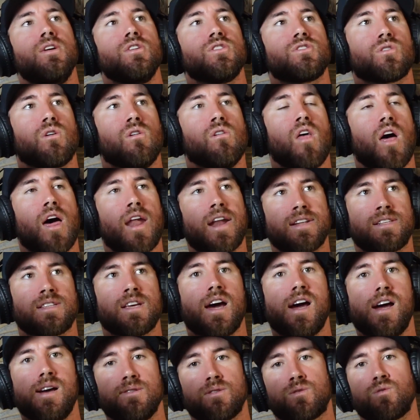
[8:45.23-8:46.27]
So a lot of
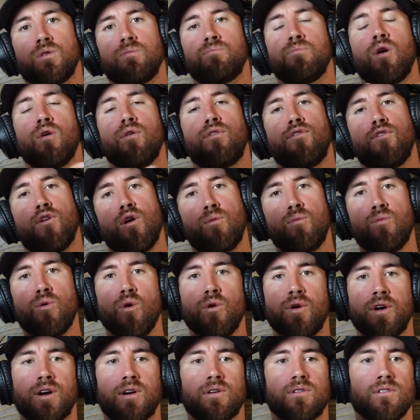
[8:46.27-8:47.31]
times with both foam
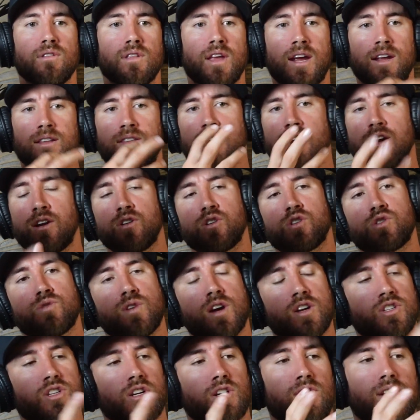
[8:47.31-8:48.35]
rolling or lengthening or
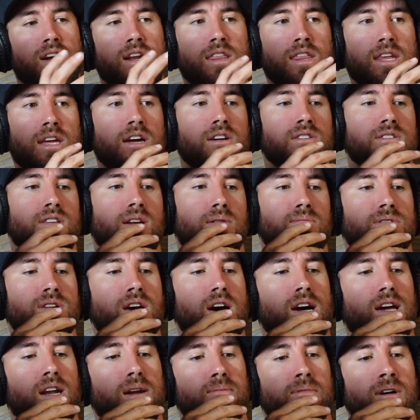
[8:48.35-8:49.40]
stretching or anything else that I'm
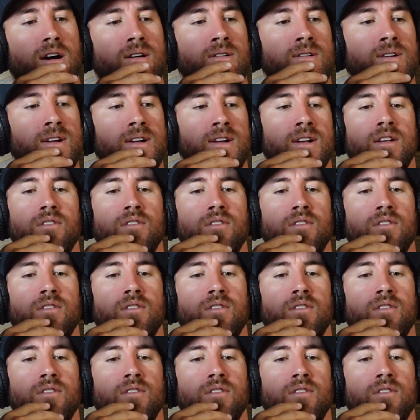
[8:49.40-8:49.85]
talking about,